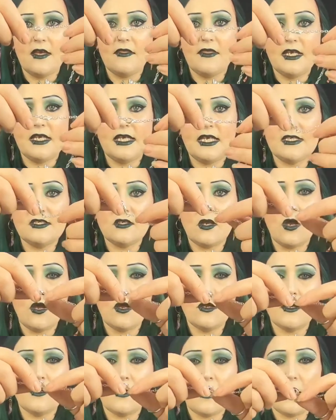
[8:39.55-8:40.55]
I think it's
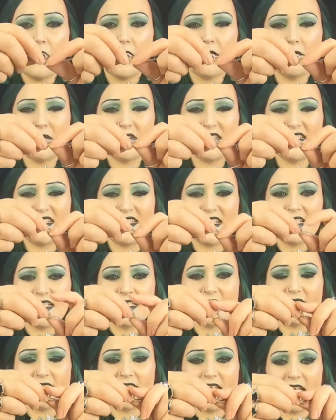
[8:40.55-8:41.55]
on a
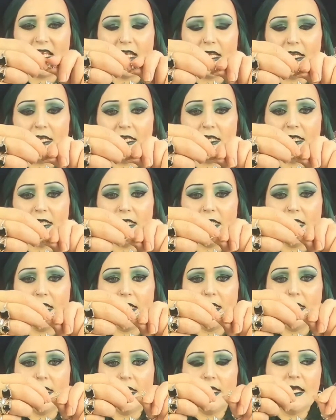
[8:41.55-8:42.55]
16
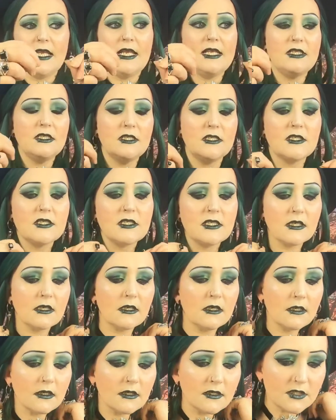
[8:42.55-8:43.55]
inch
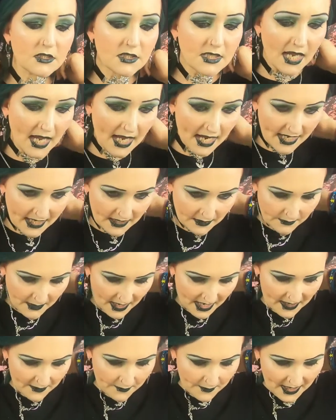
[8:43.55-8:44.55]
chain,
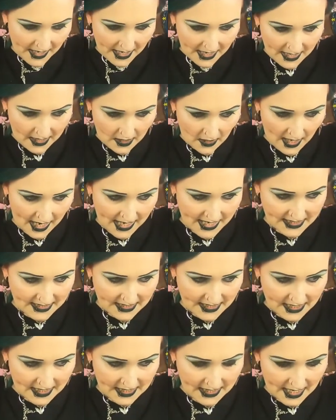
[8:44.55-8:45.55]
maybe
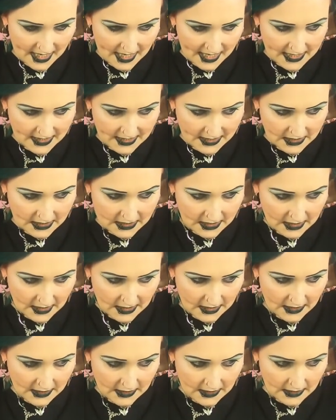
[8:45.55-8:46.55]
18 inch.
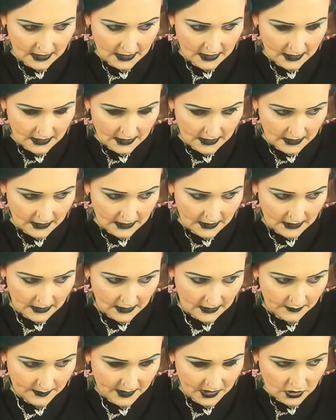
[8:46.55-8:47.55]

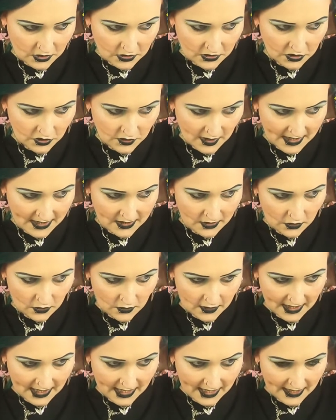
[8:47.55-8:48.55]
Let me just try and
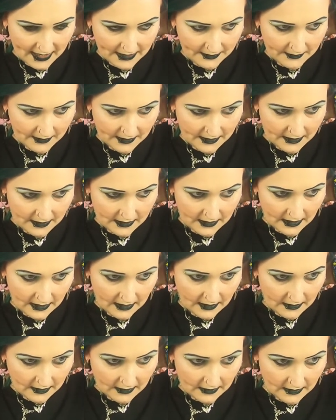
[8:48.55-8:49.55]
hook it in.
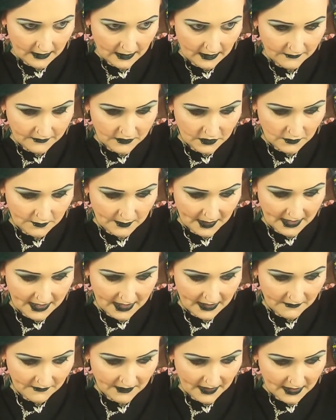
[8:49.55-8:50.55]
I've took my
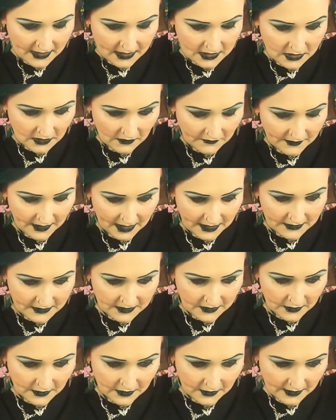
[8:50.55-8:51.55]
nail varnish off now,
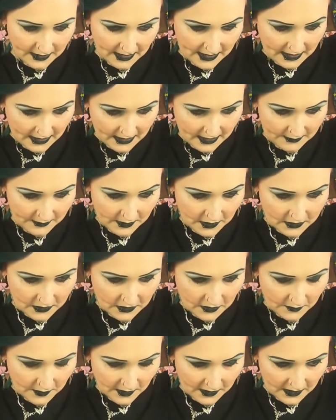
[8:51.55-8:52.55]
so I'm not
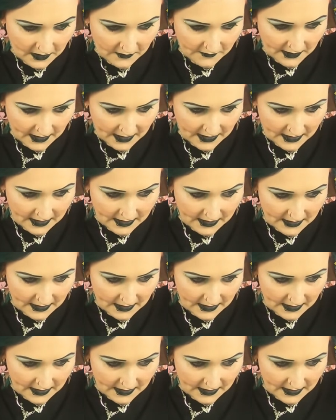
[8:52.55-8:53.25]
too bothered about it.